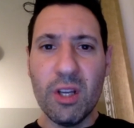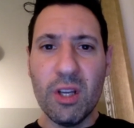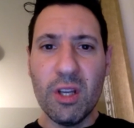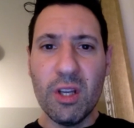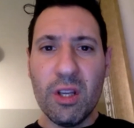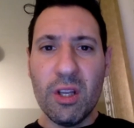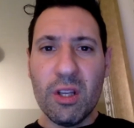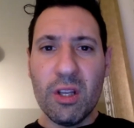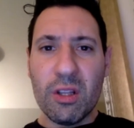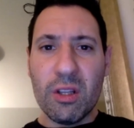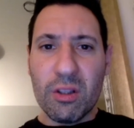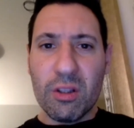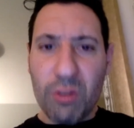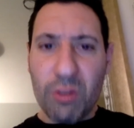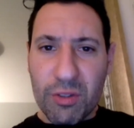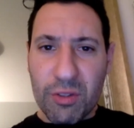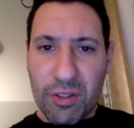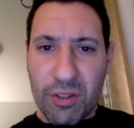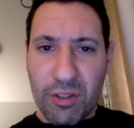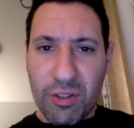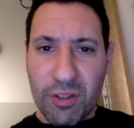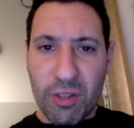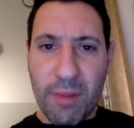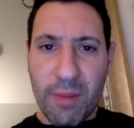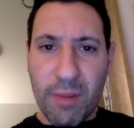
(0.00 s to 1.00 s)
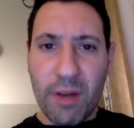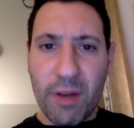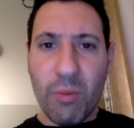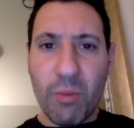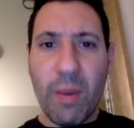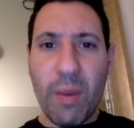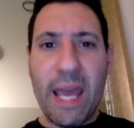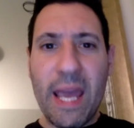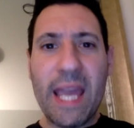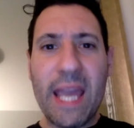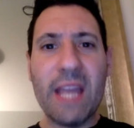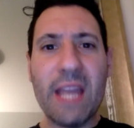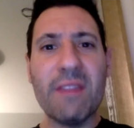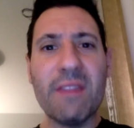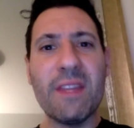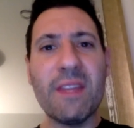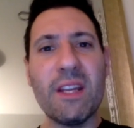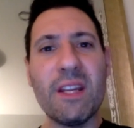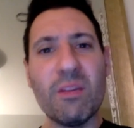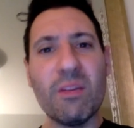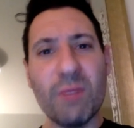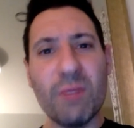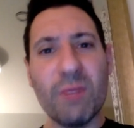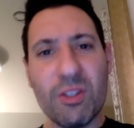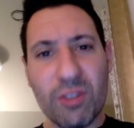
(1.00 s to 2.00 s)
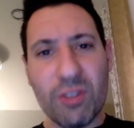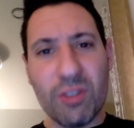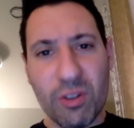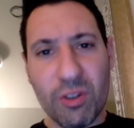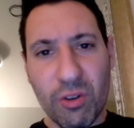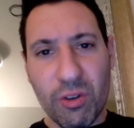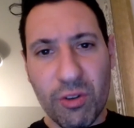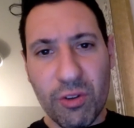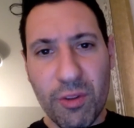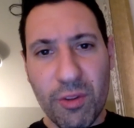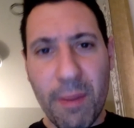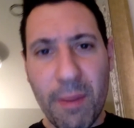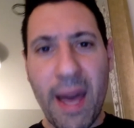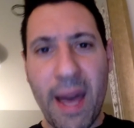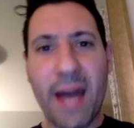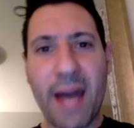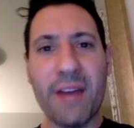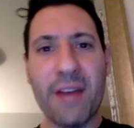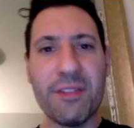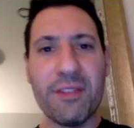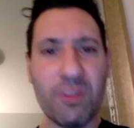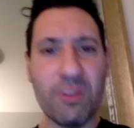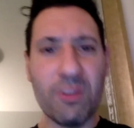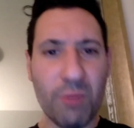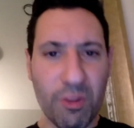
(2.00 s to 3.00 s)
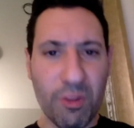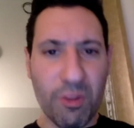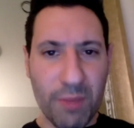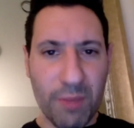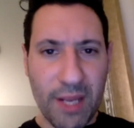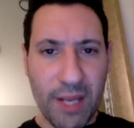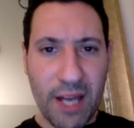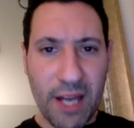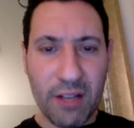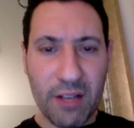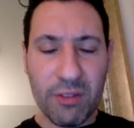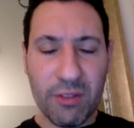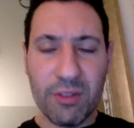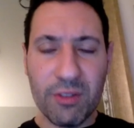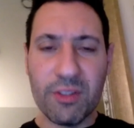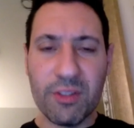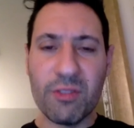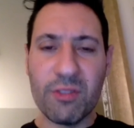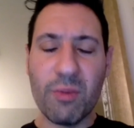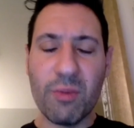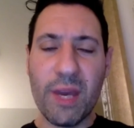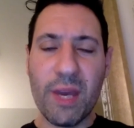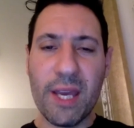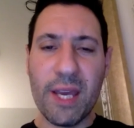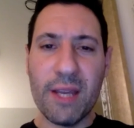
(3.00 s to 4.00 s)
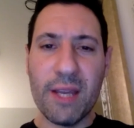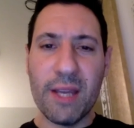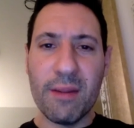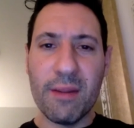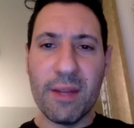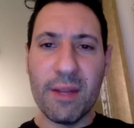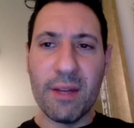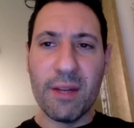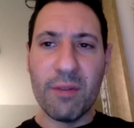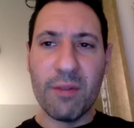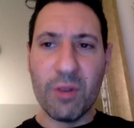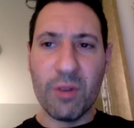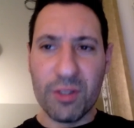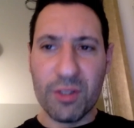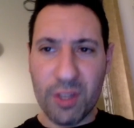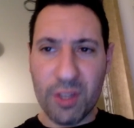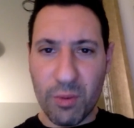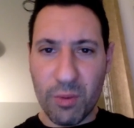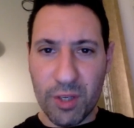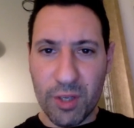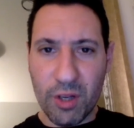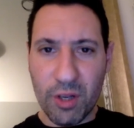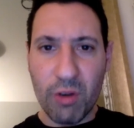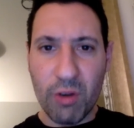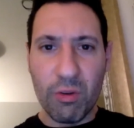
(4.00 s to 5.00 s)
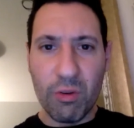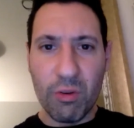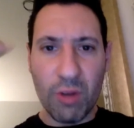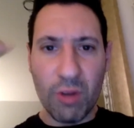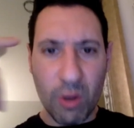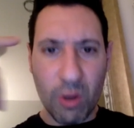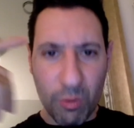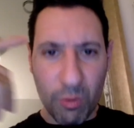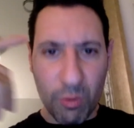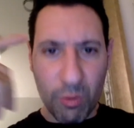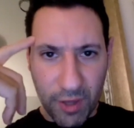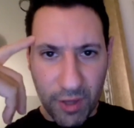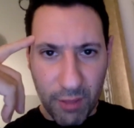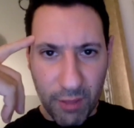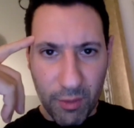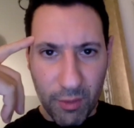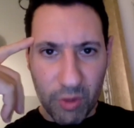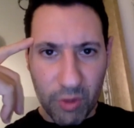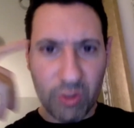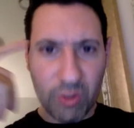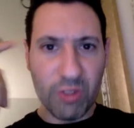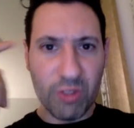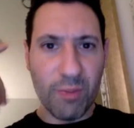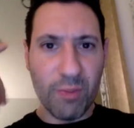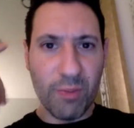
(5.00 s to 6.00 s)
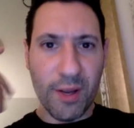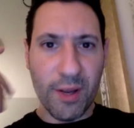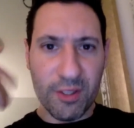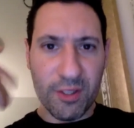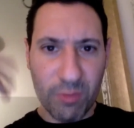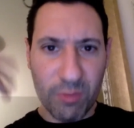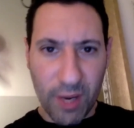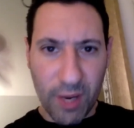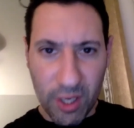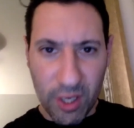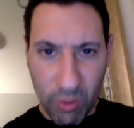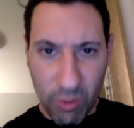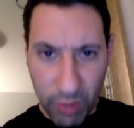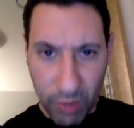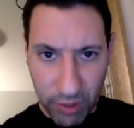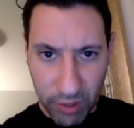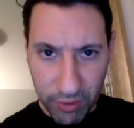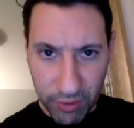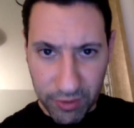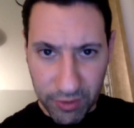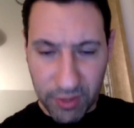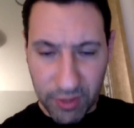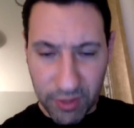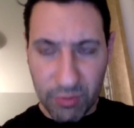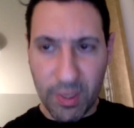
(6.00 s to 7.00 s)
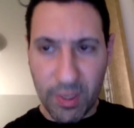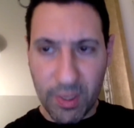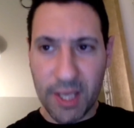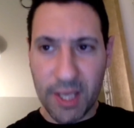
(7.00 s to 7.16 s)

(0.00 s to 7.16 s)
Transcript: lose a certain amount of weight. They didn't reach their goal in the past. They're with me now to lose this weight. And of course, I want to go over the emotional response. Why do you want to lose this weight?